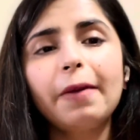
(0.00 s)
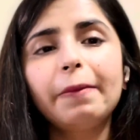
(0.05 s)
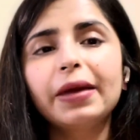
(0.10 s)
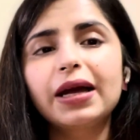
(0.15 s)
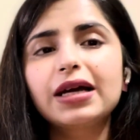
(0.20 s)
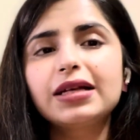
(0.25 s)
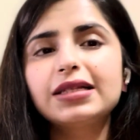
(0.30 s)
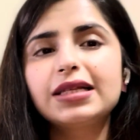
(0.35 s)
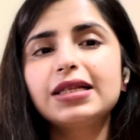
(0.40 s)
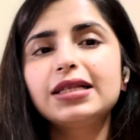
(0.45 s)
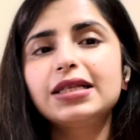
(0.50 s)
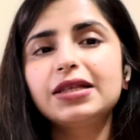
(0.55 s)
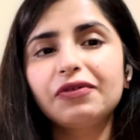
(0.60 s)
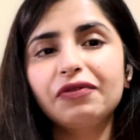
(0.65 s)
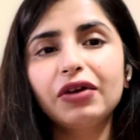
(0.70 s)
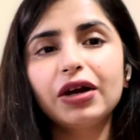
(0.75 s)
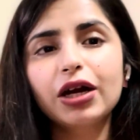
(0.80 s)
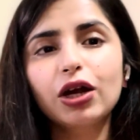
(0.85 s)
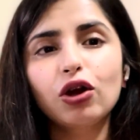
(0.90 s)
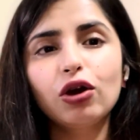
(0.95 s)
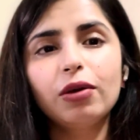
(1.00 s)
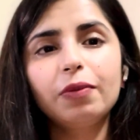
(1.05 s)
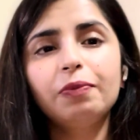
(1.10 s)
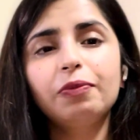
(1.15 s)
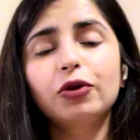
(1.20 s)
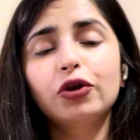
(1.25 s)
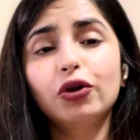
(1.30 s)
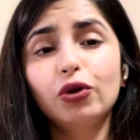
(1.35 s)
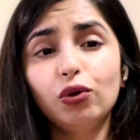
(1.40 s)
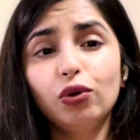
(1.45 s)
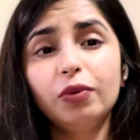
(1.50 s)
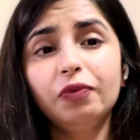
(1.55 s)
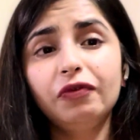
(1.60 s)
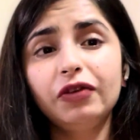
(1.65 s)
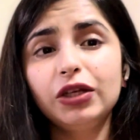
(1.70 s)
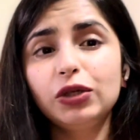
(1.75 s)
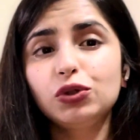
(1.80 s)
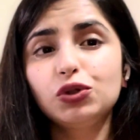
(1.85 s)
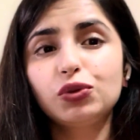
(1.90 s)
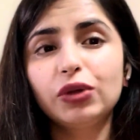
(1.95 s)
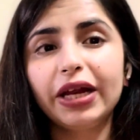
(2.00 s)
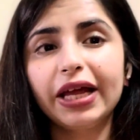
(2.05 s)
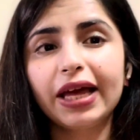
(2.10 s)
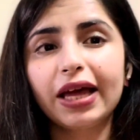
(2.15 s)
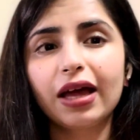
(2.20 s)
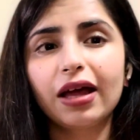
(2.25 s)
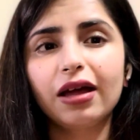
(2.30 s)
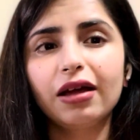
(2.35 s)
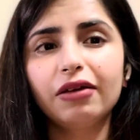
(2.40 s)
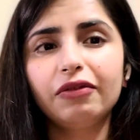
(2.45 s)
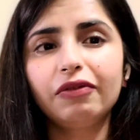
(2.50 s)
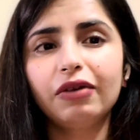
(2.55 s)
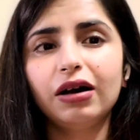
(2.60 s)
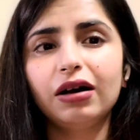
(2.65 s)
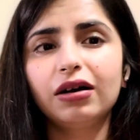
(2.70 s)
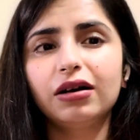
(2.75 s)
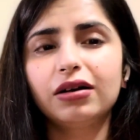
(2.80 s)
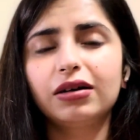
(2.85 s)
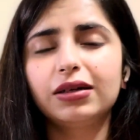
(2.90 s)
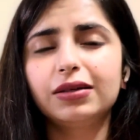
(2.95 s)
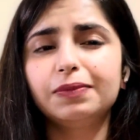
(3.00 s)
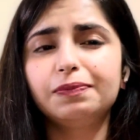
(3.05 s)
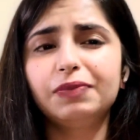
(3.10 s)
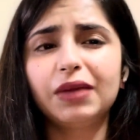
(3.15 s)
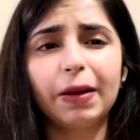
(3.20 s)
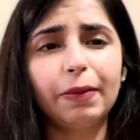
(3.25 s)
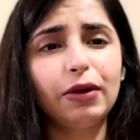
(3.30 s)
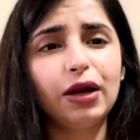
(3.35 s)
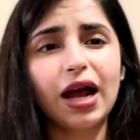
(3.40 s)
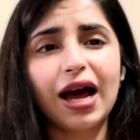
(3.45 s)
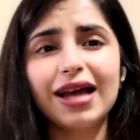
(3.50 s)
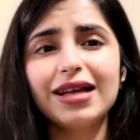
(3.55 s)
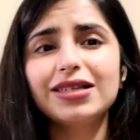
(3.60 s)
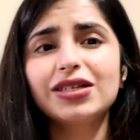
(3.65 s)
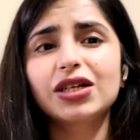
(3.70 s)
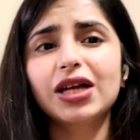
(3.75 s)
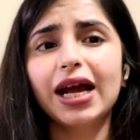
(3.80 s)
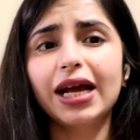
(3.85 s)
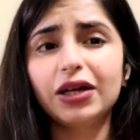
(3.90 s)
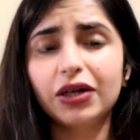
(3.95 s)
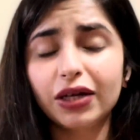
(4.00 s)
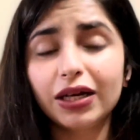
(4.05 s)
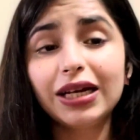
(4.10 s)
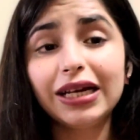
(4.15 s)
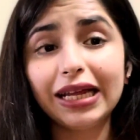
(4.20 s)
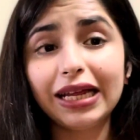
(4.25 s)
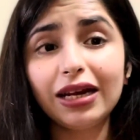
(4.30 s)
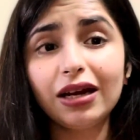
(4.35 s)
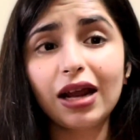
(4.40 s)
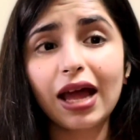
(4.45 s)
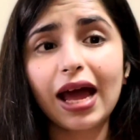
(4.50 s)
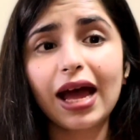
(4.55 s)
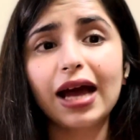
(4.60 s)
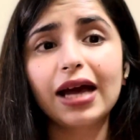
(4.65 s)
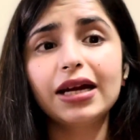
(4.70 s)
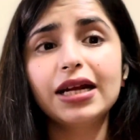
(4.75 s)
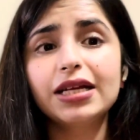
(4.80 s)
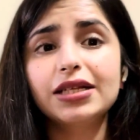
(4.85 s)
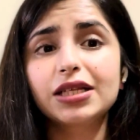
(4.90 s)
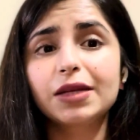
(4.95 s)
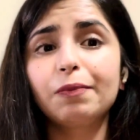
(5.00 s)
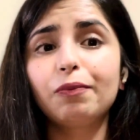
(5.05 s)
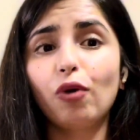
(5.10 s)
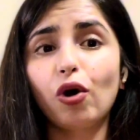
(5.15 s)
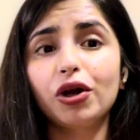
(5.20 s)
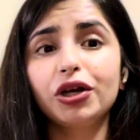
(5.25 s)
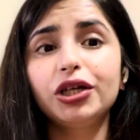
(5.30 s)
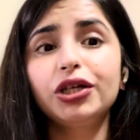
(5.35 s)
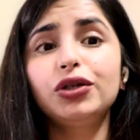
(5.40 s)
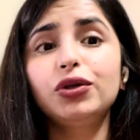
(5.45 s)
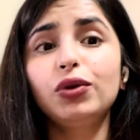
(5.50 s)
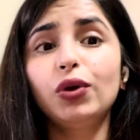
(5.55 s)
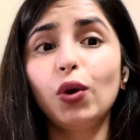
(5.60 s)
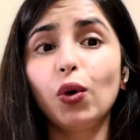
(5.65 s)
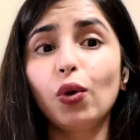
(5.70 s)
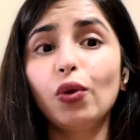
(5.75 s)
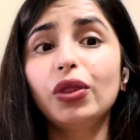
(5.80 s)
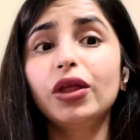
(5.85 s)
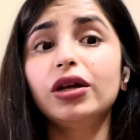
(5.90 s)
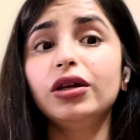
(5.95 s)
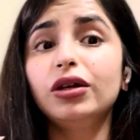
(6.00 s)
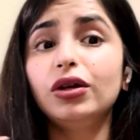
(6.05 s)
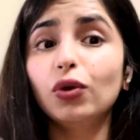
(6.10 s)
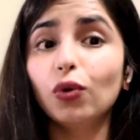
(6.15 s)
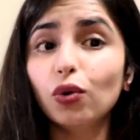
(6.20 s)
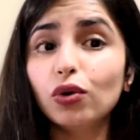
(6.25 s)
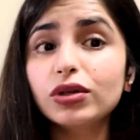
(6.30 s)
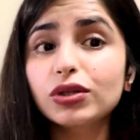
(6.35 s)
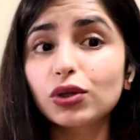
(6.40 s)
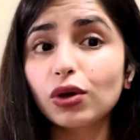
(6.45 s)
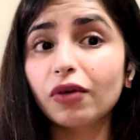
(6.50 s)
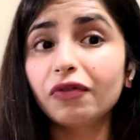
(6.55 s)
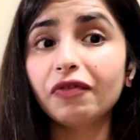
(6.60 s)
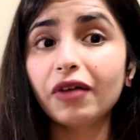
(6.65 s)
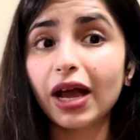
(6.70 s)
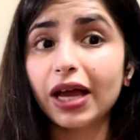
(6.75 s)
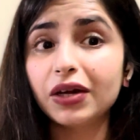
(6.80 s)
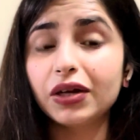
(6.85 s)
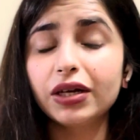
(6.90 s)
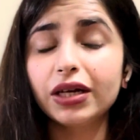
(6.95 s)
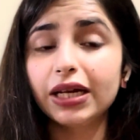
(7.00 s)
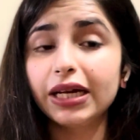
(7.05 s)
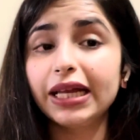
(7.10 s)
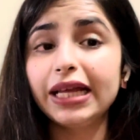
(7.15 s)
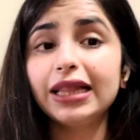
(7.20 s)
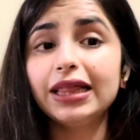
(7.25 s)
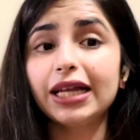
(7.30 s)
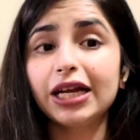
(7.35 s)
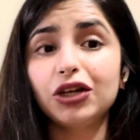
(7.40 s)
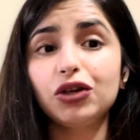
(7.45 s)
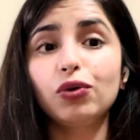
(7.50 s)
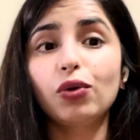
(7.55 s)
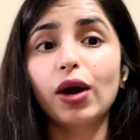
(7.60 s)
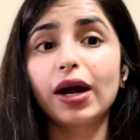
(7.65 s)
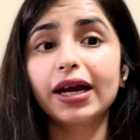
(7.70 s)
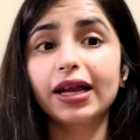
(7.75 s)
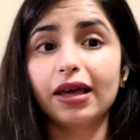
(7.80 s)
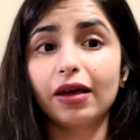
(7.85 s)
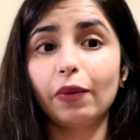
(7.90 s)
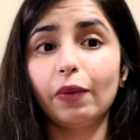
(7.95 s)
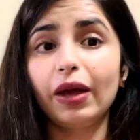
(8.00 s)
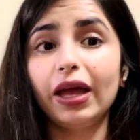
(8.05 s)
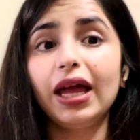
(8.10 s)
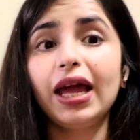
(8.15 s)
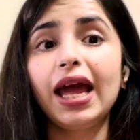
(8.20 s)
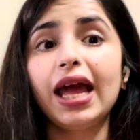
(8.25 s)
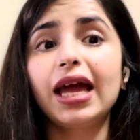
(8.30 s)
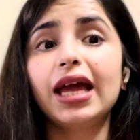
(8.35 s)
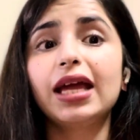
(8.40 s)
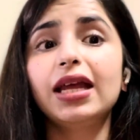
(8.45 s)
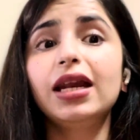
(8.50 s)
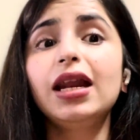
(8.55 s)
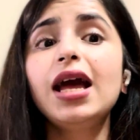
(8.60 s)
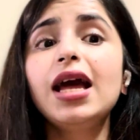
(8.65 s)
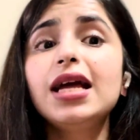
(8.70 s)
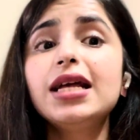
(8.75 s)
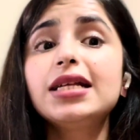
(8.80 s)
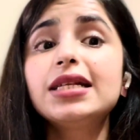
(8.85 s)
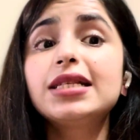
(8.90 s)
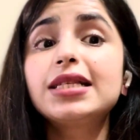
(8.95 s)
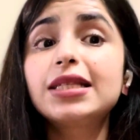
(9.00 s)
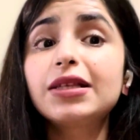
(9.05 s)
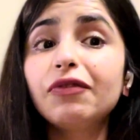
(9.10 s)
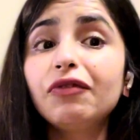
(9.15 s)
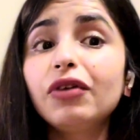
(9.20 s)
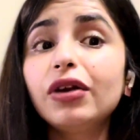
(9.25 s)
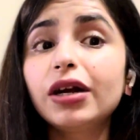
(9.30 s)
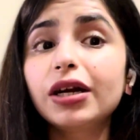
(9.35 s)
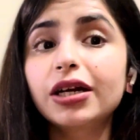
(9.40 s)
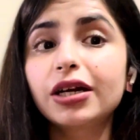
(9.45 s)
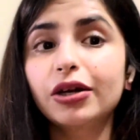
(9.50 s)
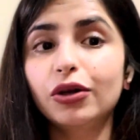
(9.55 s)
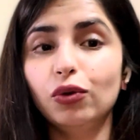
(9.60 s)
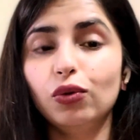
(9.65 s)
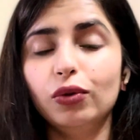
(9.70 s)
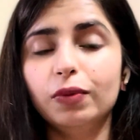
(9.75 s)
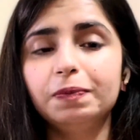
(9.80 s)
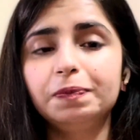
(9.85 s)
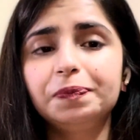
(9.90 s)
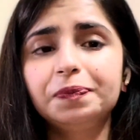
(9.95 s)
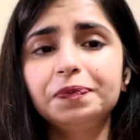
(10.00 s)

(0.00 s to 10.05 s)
Because in severe croup we usually give nebulized adrenaline, and it's important to know the dose of adrenaline that you are giving in severe croup.